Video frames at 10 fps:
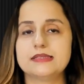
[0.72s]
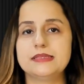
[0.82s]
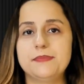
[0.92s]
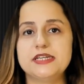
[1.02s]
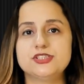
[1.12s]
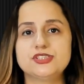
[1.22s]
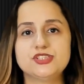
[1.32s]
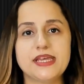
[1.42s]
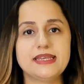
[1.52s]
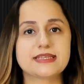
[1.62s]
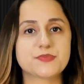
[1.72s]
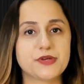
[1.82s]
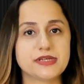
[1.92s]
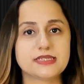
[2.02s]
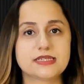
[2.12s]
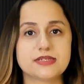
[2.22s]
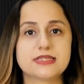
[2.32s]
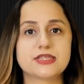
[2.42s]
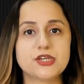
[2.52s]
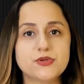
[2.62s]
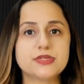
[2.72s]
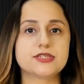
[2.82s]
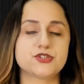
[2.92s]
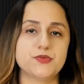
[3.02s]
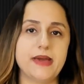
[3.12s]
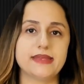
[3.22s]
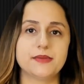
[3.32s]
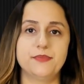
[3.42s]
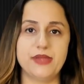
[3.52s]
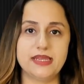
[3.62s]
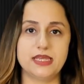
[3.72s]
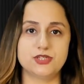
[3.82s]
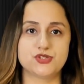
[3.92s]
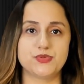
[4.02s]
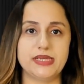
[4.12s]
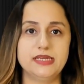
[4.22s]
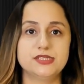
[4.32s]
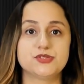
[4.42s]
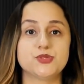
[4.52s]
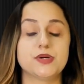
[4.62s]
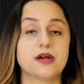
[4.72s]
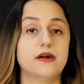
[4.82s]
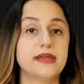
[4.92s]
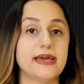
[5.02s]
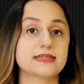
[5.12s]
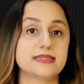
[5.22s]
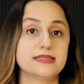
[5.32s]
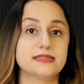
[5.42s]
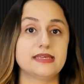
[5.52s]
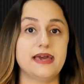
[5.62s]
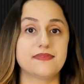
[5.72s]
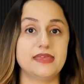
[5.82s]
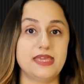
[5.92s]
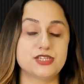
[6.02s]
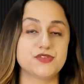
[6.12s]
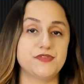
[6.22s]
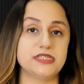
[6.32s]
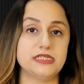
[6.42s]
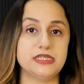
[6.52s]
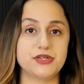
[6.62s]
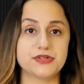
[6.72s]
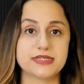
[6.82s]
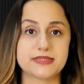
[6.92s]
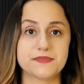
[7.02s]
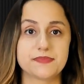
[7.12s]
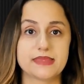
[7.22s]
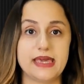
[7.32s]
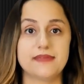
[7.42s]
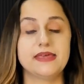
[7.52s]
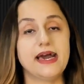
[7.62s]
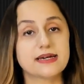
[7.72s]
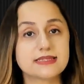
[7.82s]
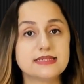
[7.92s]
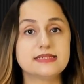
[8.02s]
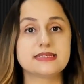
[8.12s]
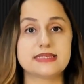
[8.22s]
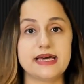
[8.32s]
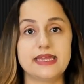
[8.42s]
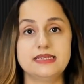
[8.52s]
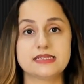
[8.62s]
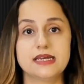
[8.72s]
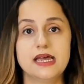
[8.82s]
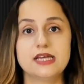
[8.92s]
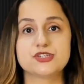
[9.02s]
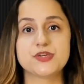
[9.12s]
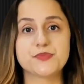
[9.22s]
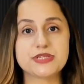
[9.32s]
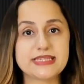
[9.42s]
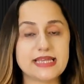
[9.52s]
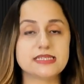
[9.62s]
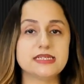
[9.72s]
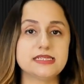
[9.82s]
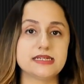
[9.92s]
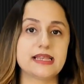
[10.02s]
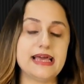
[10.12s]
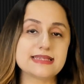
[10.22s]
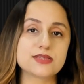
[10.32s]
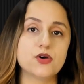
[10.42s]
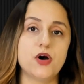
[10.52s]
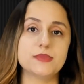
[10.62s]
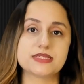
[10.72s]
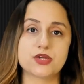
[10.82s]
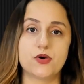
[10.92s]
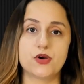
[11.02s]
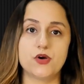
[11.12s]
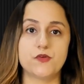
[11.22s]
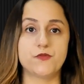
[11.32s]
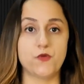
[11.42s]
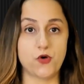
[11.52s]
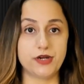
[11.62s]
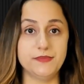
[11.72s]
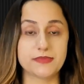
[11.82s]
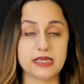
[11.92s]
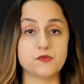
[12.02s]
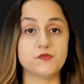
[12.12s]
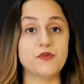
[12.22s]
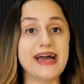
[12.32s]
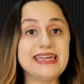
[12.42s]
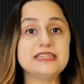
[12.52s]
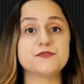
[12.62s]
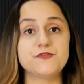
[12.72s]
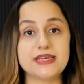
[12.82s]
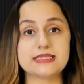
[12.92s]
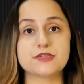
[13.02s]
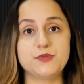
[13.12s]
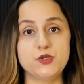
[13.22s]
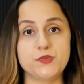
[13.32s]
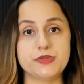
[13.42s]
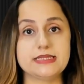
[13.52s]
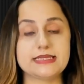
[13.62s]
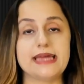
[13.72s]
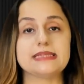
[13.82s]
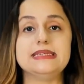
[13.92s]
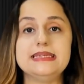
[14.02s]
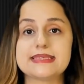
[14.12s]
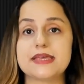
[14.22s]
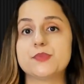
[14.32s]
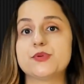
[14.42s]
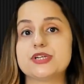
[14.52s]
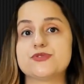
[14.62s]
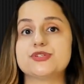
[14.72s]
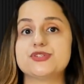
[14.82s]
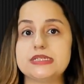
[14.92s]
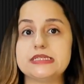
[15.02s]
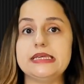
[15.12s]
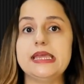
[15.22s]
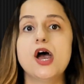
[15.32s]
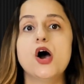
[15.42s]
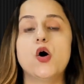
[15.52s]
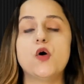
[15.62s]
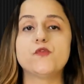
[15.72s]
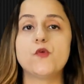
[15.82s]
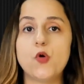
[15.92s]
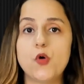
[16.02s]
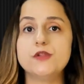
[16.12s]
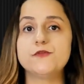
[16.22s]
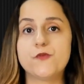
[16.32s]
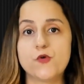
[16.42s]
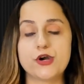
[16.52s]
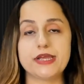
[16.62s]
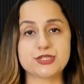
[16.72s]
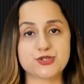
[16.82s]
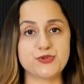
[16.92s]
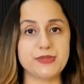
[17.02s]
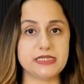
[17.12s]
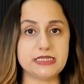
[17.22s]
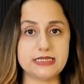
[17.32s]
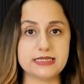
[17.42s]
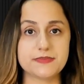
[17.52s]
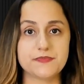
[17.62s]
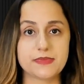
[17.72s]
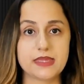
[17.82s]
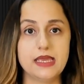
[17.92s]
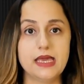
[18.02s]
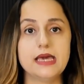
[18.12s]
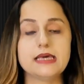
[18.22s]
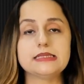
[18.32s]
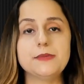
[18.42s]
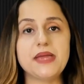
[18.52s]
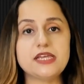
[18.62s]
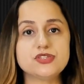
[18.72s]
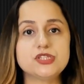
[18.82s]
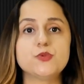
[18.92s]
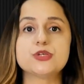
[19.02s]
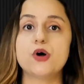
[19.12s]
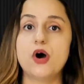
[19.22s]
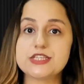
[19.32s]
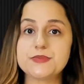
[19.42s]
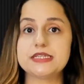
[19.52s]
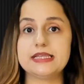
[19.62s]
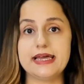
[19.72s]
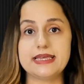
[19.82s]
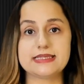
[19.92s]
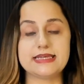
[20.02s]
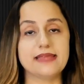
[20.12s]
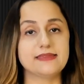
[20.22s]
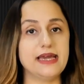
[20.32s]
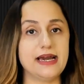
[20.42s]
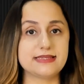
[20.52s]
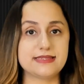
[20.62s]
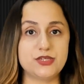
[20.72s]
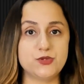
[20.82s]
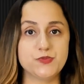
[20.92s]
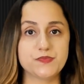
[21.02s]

The patient Jane experienced a serious traumatic brain injury due to a car accident at the age of 18 years. At the accident site, she presented a Glasgow Coma score of 4, wide fixed pupils, and decerebrate rigidity of all four extremities. The patient was hospitalized at the ICU.